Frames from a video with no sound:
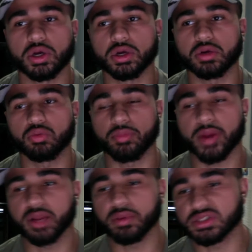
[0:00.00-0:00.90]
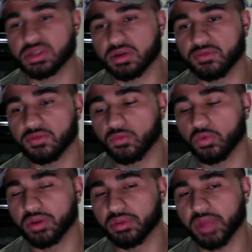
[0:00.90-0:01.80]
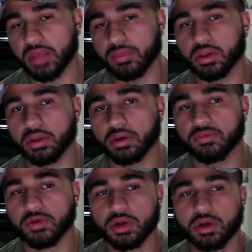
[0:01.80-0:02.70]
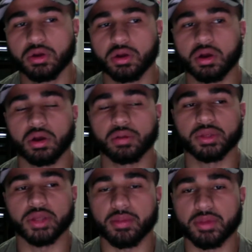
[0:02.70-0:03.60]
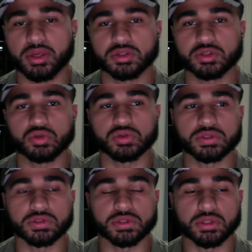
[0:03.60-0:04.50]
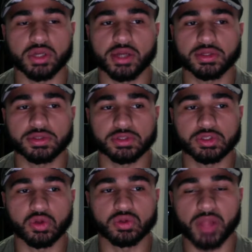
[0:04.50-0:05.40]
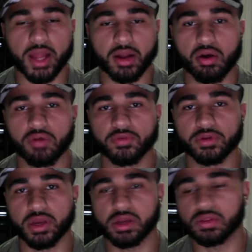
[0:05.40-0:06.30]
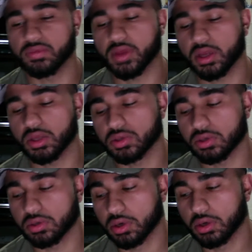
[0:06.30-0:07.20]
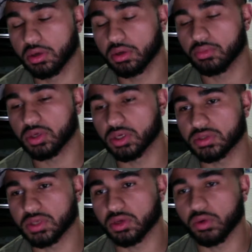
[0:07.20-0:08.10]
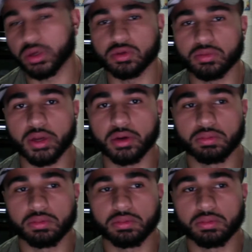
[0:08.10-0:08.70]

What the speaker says: reminding myself of what I'm capable of, and not make excuses, and not slack off and anything of that nature, because I know I can do better.